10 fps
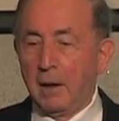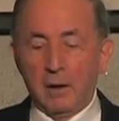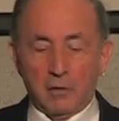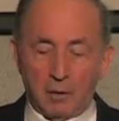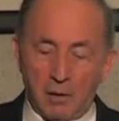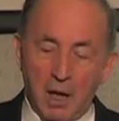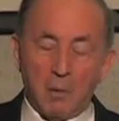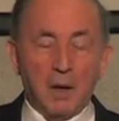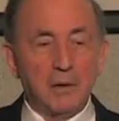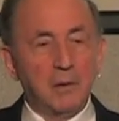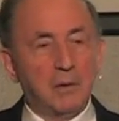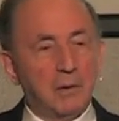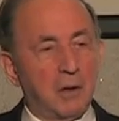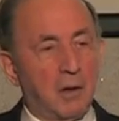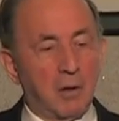So all I want you
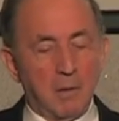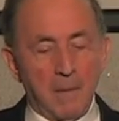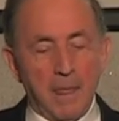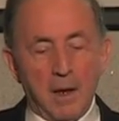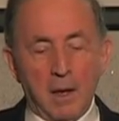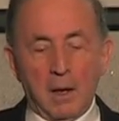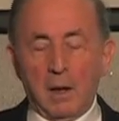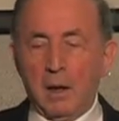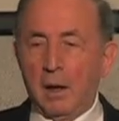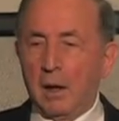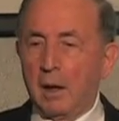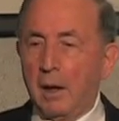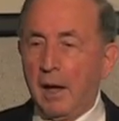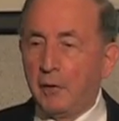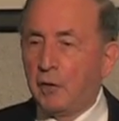to know,
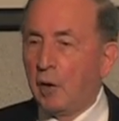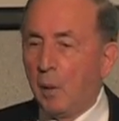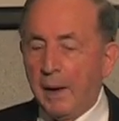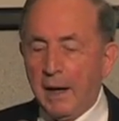SOA